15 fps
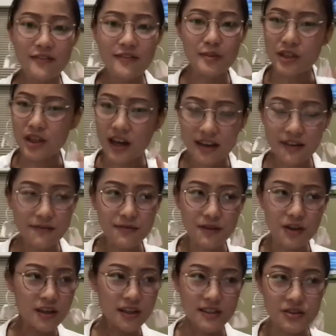from a lot of
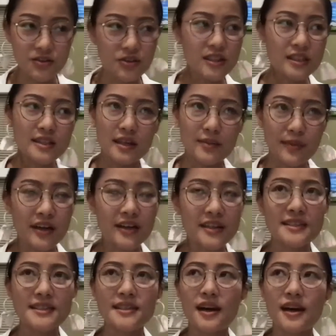current students and parents,